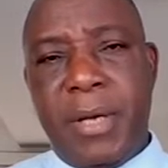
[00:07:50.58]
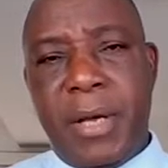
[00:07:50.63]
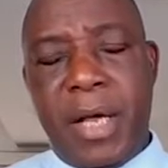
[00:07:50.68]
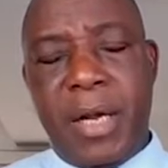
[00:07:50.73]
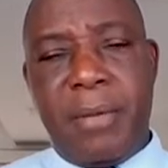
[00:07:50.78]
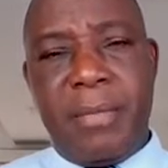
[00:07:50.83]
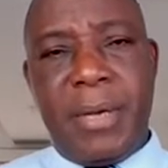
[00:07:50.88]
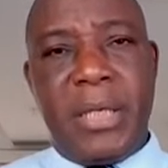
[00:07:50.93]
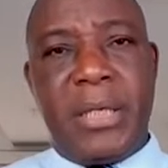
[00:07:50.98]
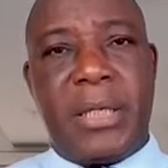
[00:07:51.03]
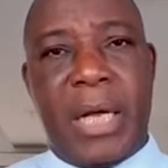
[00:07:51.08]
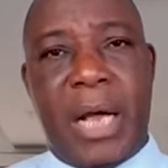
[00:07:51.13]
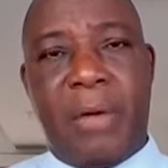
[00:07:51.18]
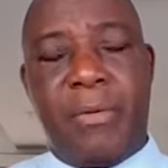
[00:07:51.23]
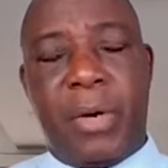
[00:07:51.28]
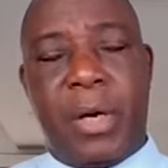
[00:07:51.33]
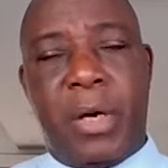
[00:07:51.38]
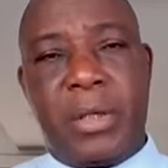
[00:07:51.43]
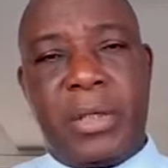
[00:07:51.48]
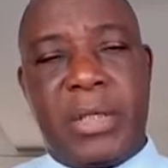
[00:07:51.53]
In the meantime,
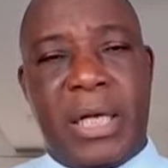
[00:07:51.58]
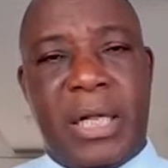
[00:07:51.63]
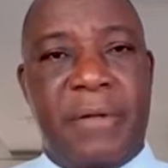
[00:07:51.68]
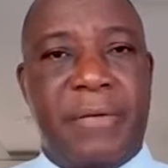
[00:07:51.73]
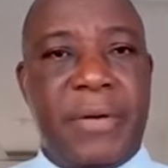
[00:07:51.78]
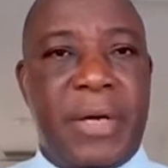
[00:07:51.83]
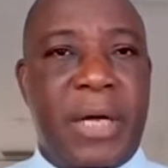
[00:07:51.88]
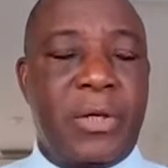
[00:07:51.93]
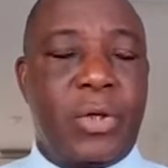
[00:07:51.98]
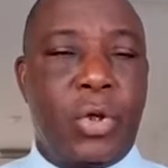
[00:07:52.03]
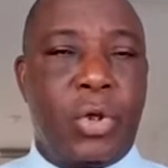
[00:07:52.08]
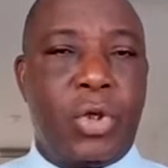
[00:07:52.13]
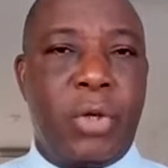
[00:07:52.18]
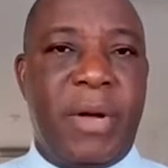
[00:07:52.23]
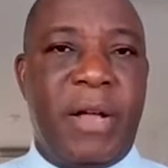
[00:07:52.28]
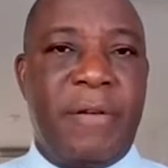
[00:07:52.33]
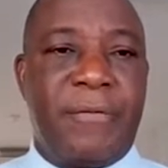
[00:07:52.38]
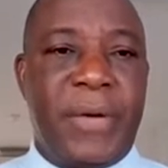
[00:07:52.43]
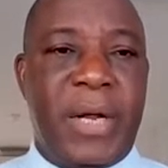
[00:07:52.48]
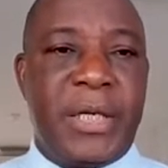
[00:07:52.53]
we got South Africa's
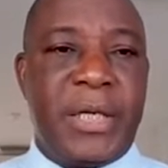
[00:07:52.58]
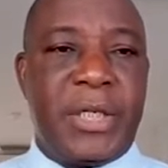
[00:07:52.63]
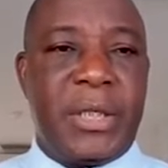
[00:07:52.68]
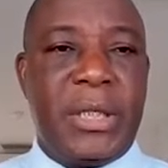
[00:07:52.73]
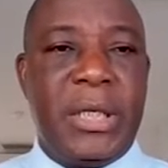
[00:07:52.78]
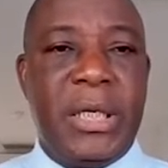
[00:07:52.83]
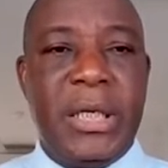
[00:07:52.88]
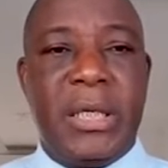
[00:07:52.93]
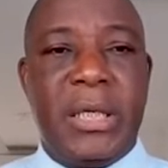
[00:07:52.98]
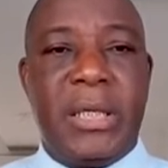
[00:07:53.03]
October inflation